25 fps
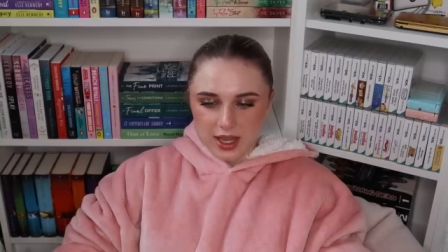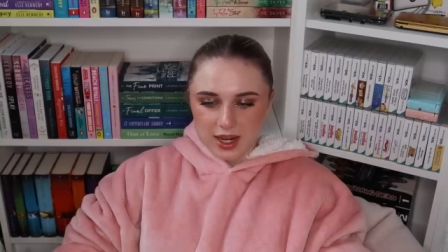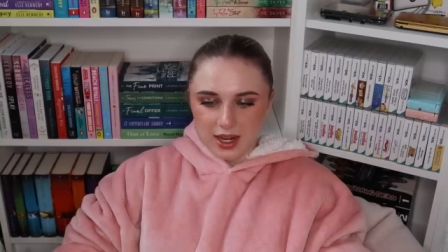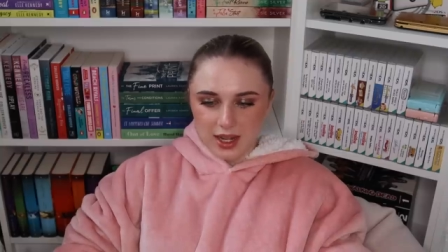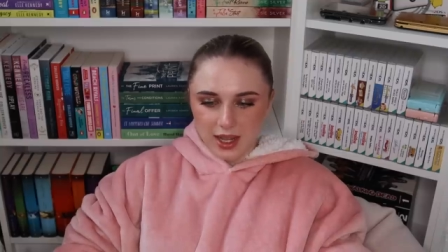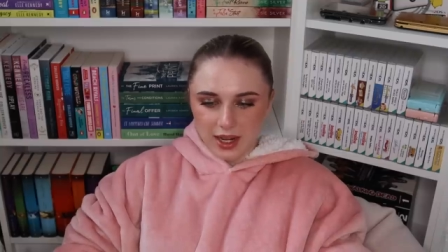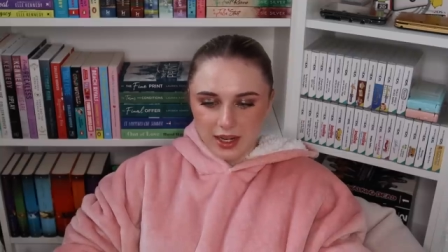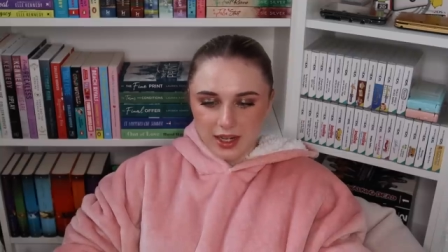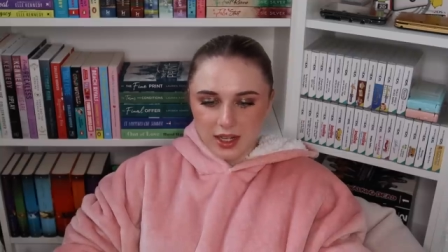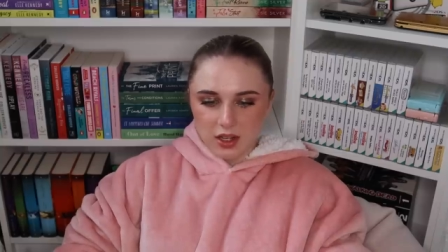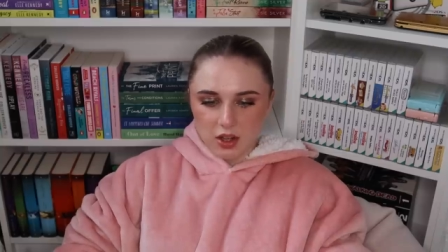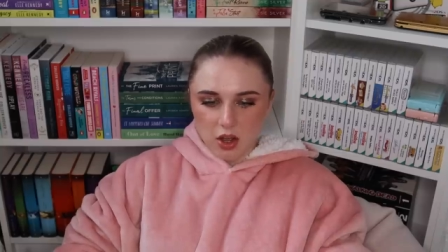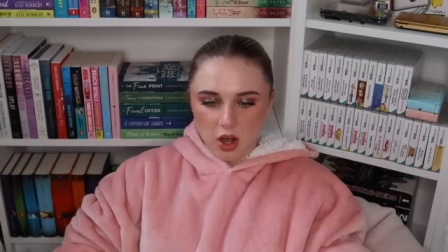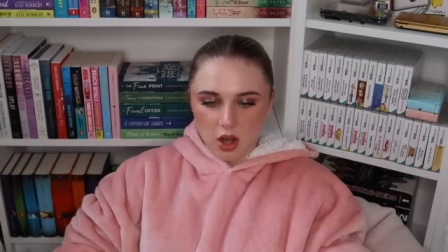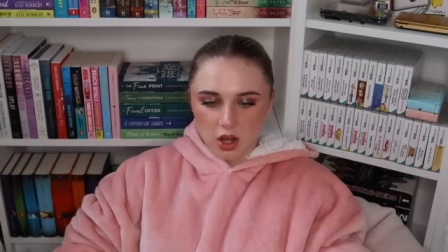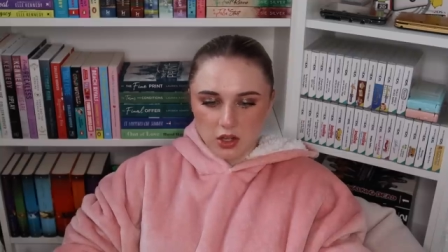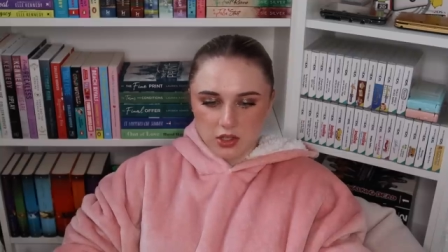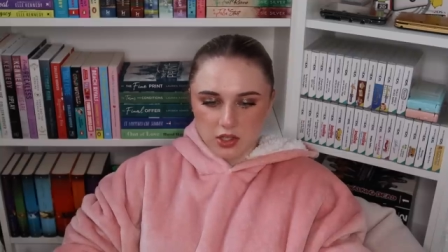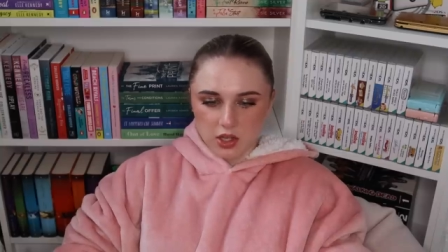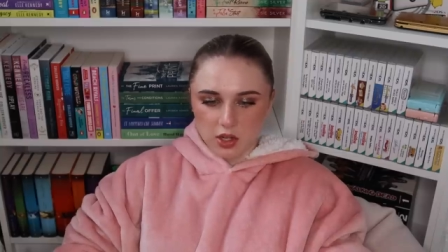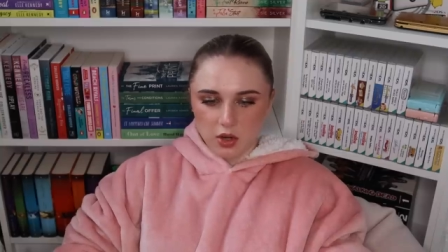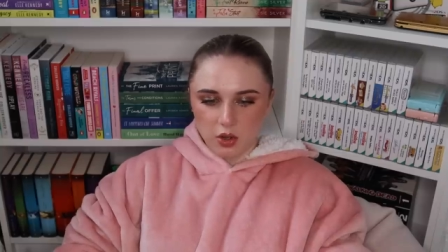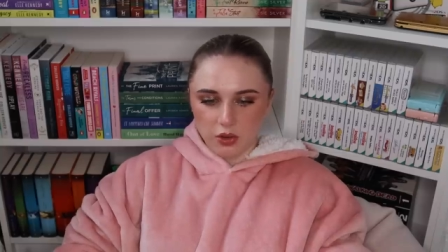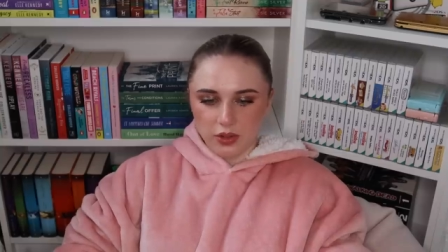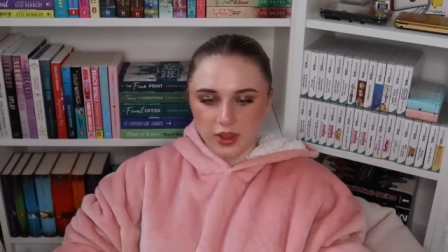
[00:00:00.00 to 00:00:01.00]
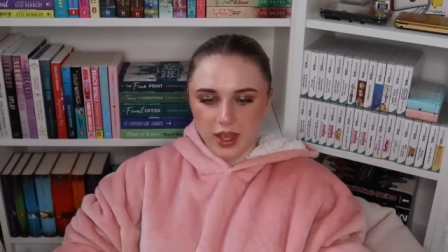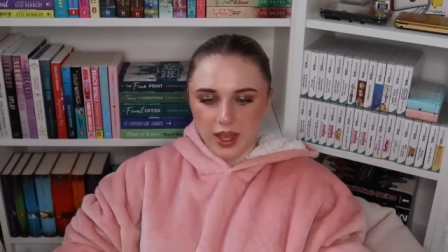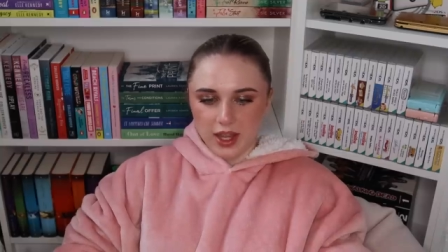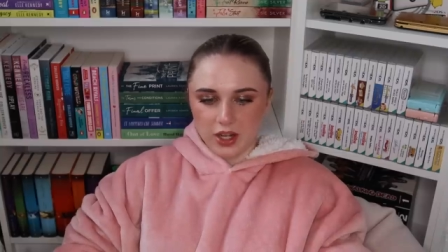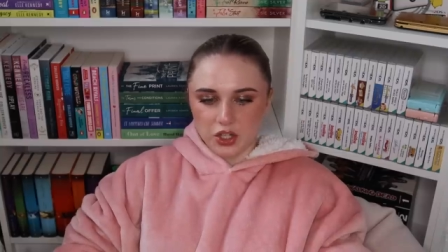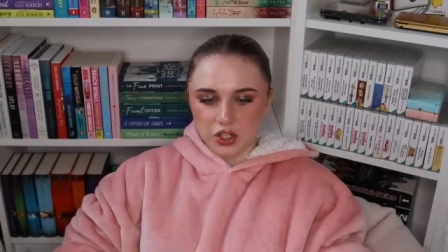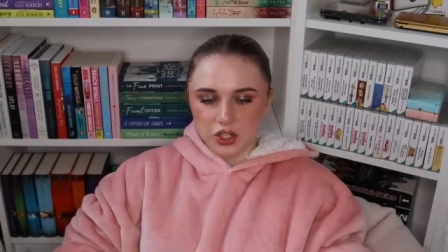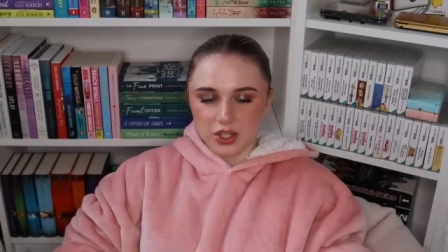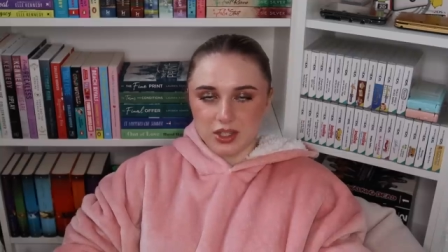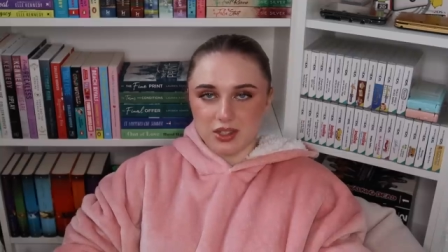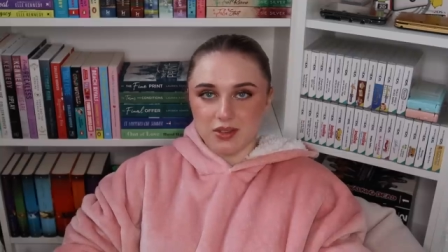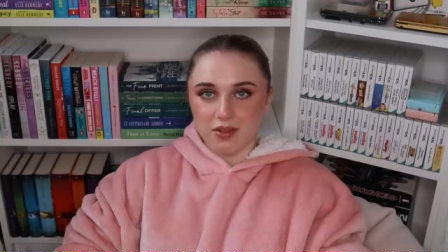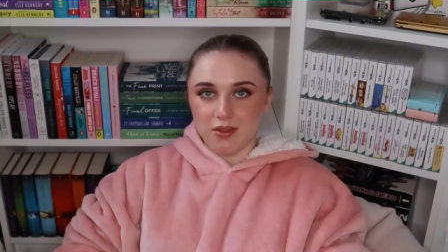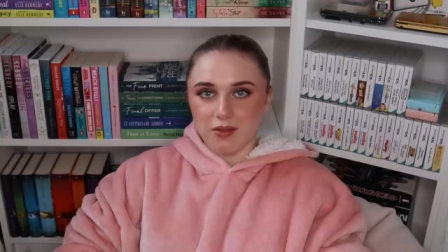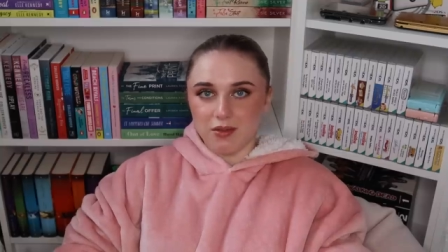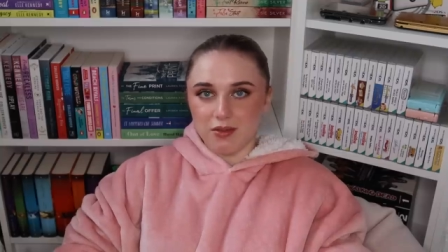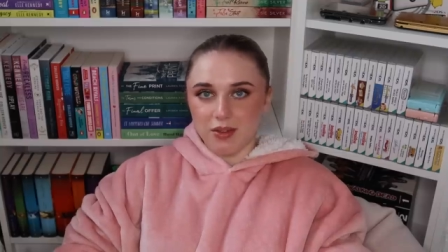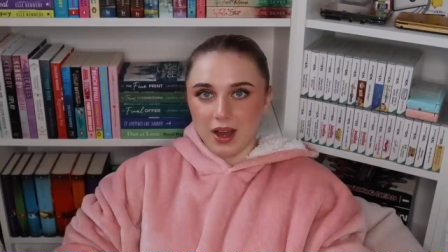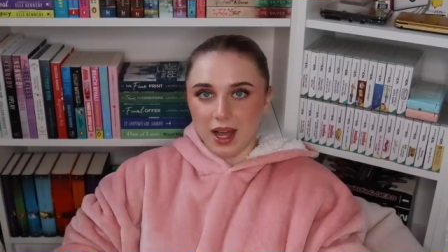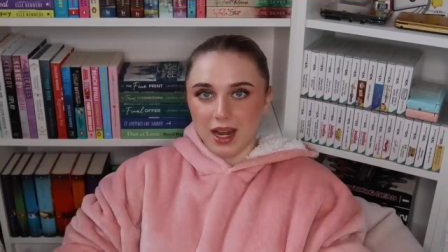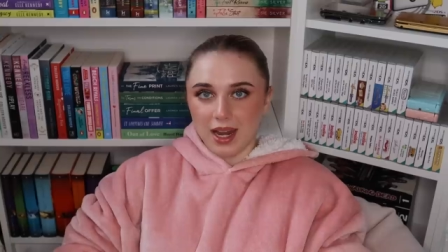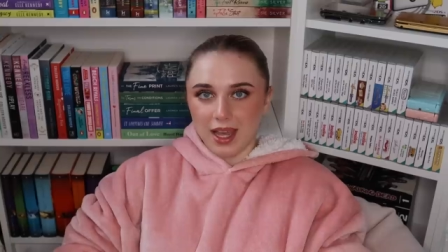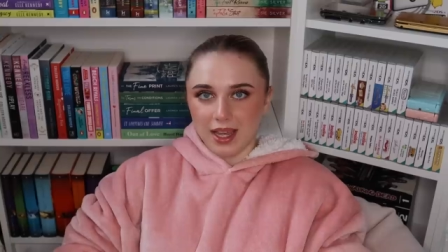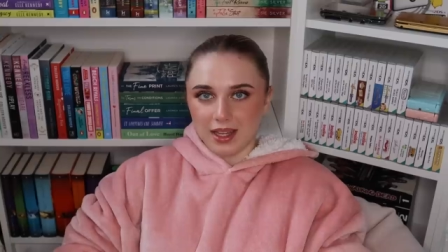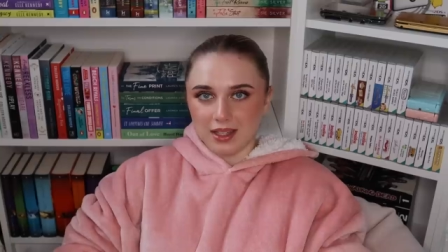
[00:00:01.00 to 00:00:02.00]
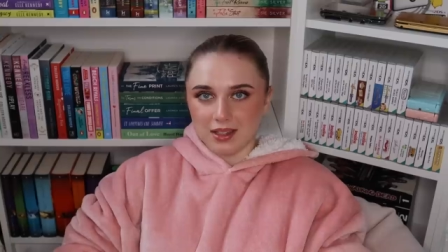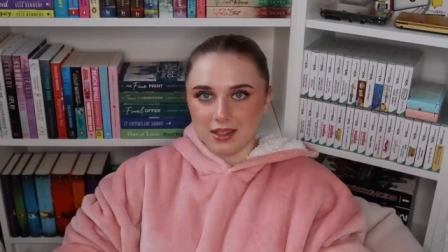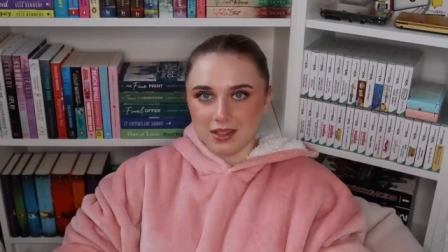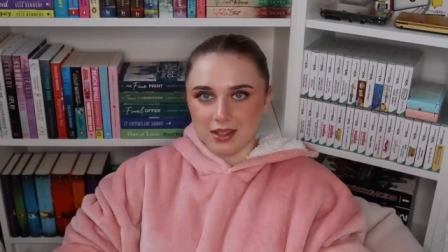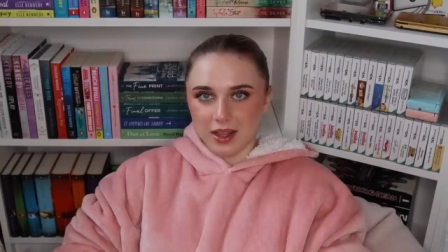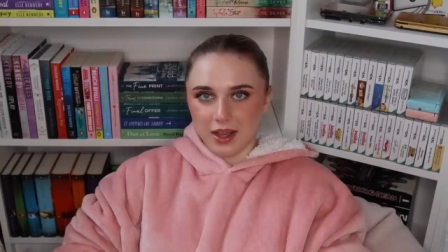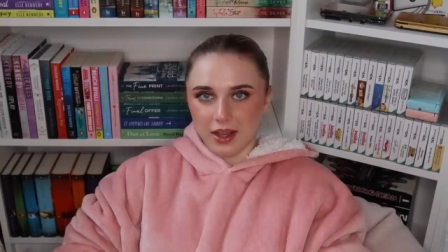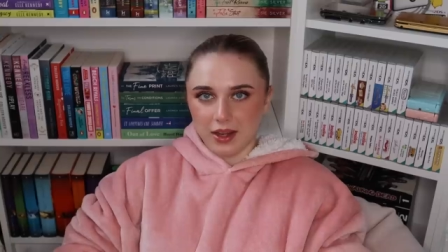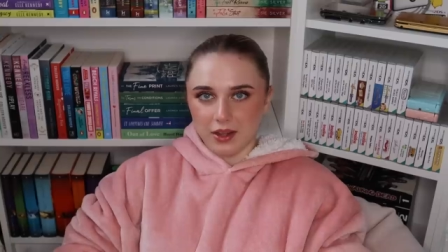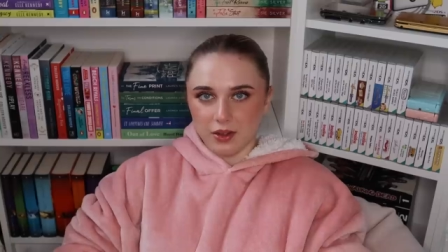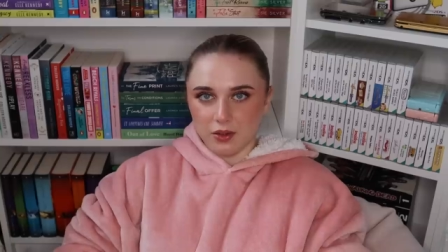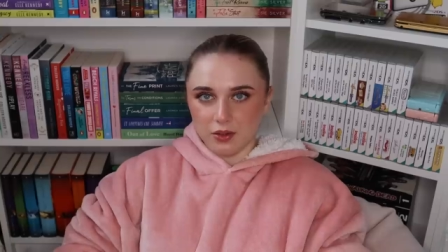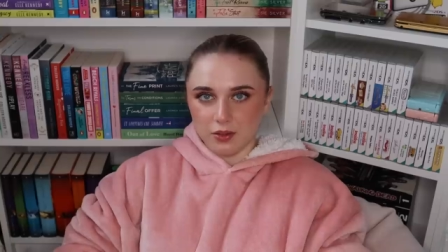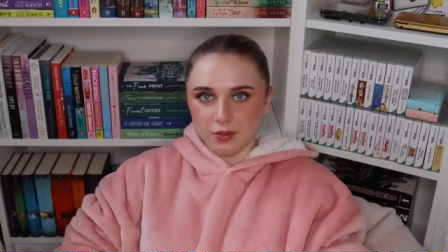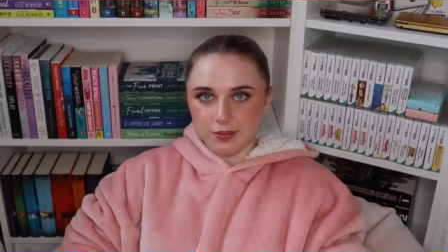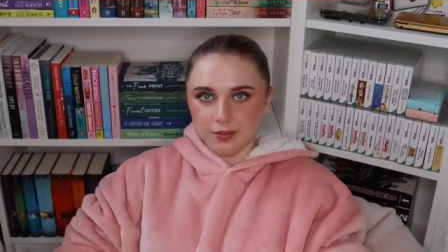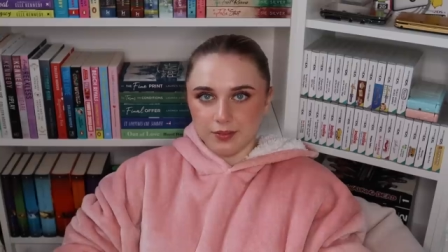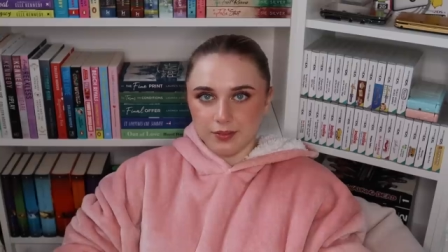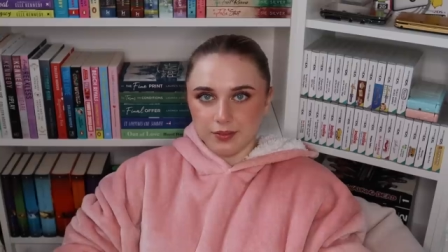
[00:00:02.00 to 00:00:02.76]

and lining cars along the entrance valet style.